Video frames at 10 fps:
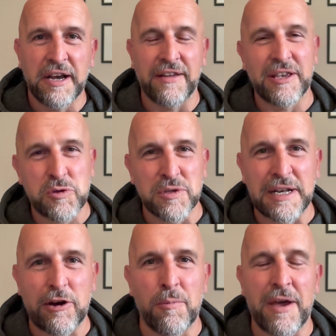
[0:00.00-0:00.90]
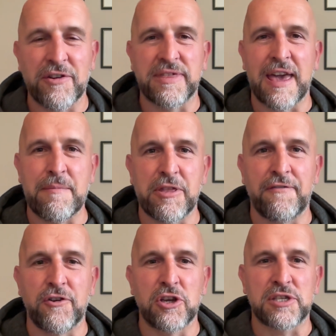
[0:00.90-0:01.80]
And this was a little bit of a theme of the
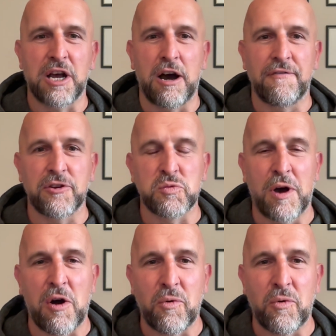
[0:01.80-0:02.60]
first half as well.